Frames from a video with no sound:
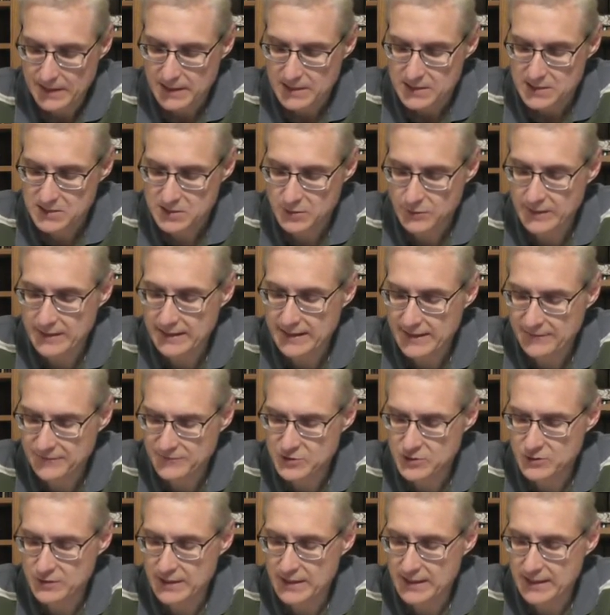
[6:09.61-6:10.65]
So He left
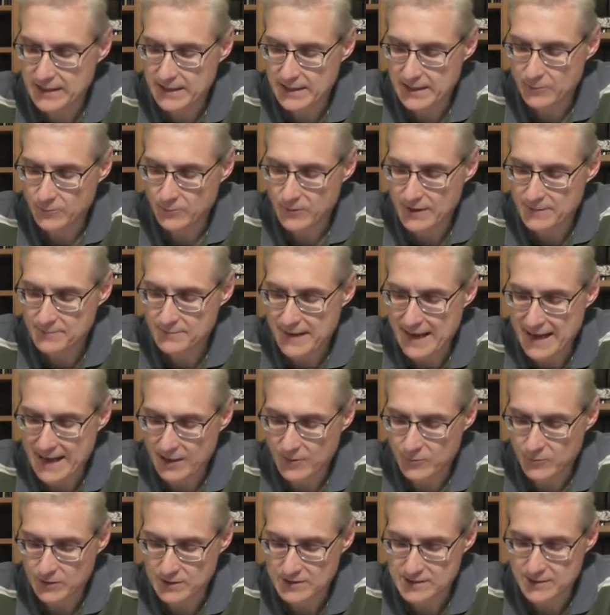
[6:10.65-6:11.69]
Judea and went
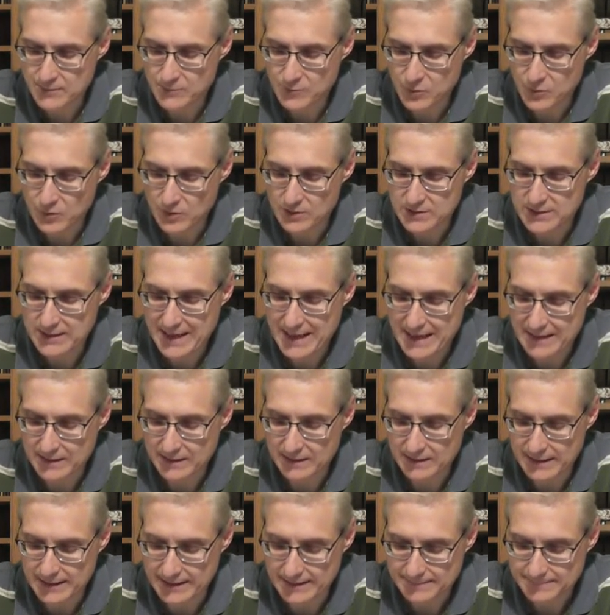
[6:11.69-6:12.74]
back once more to
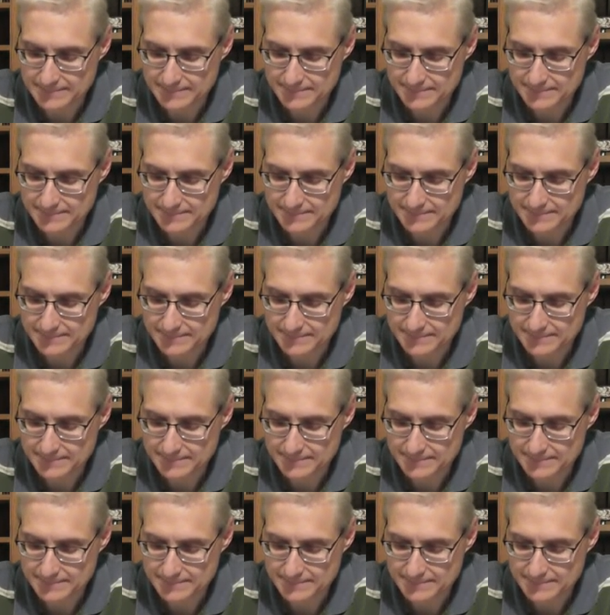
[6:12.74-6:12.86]
Galilee.